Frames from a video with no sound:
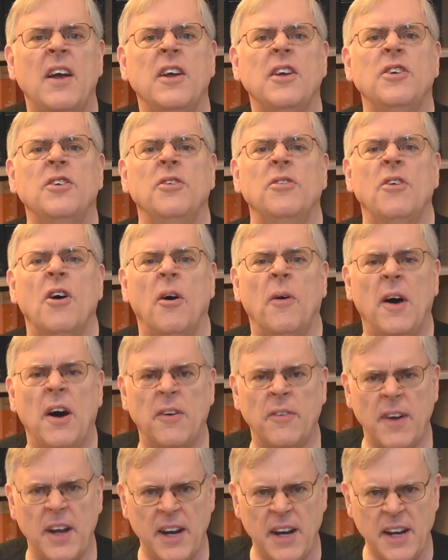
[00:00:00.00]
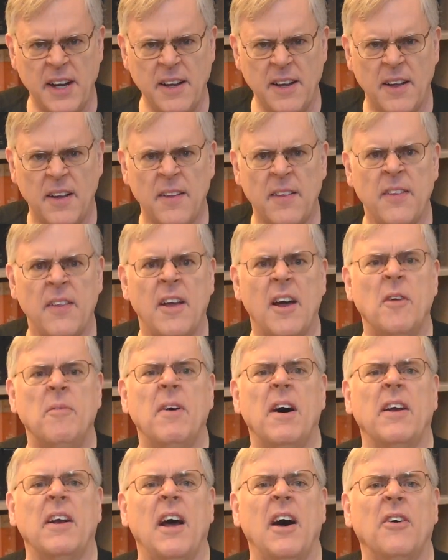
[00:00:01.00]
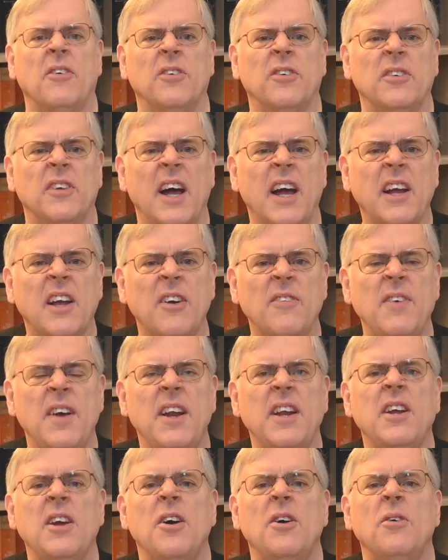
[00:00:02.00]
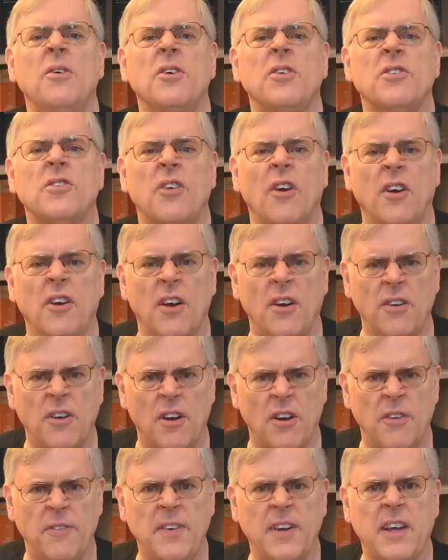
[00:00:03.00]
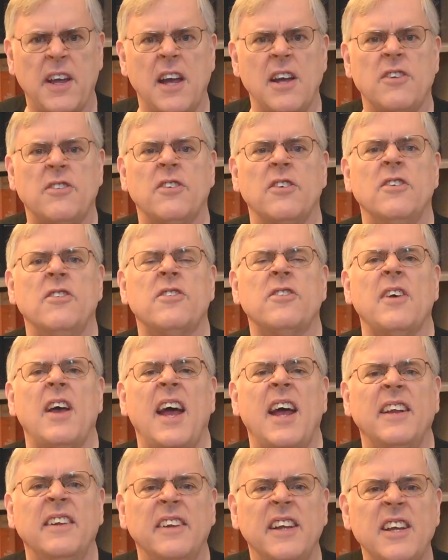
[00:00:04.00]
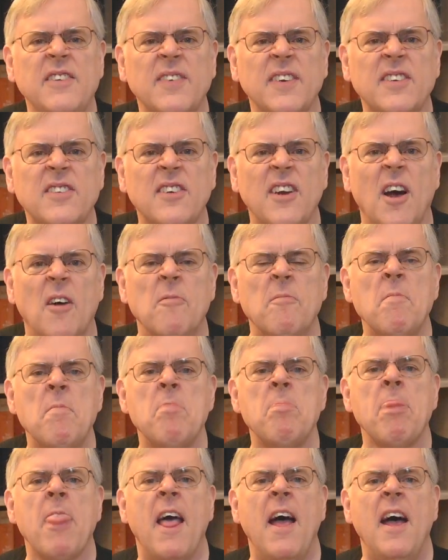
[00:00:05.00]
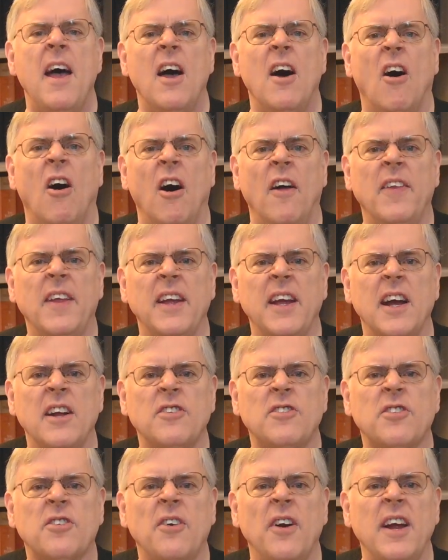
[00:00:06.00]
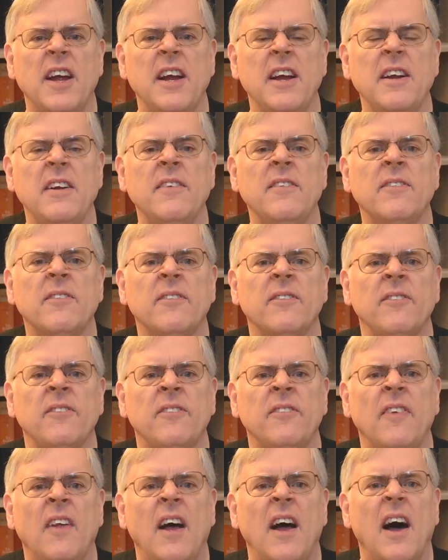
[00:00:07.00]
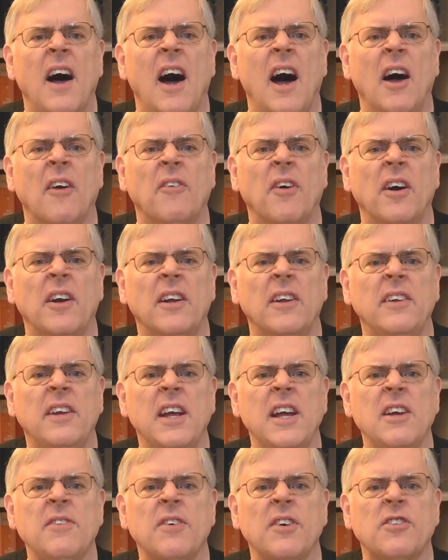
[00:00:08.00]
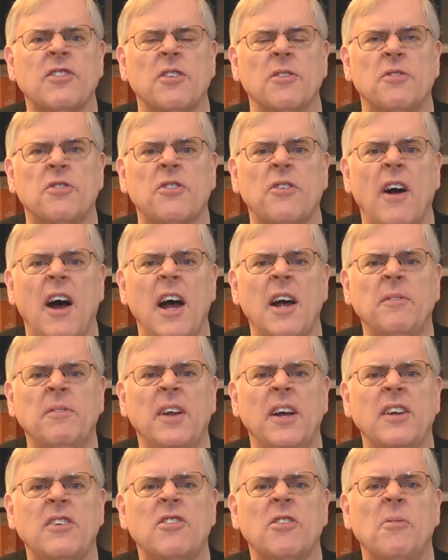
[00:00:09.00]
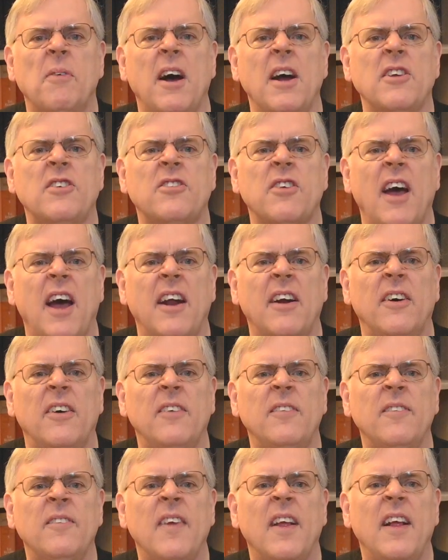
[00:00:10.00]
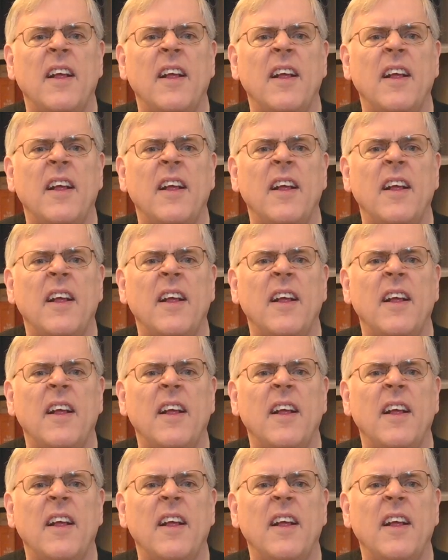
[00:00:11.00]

You know already about how to like a video, turn on notifications, and leave a tip. On the end screen, I'm going to leave a subscribe link to my channel